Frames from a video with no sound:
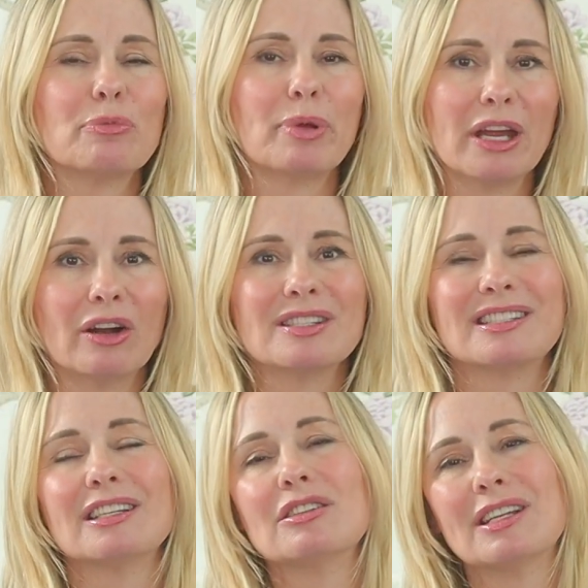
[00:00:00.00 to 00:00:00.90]
the parents
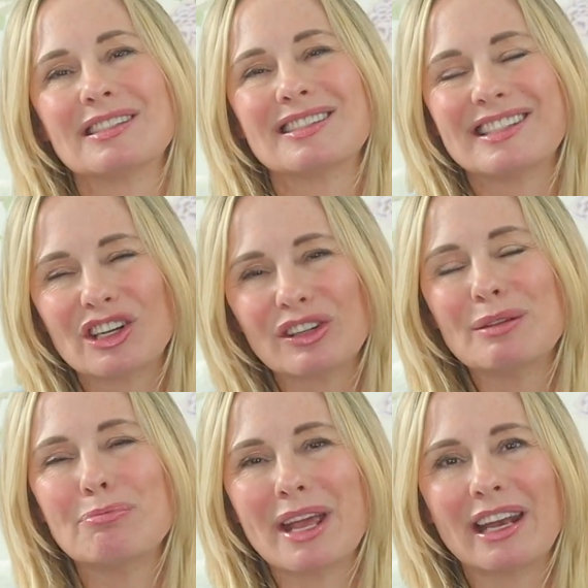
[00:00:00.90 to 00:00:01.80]
didn't
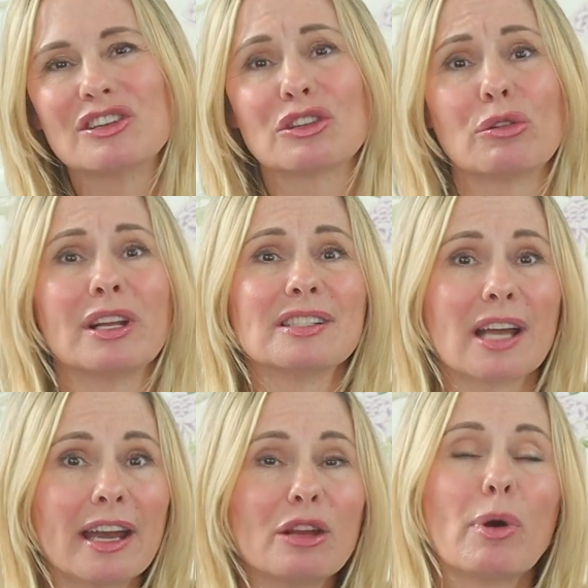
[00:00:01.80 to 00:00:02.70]
necessarily manage their own
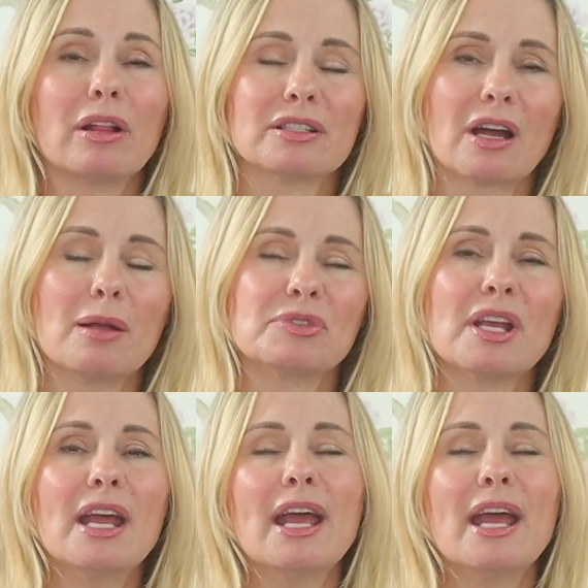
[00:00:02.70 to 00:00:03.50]
anxiety well at times.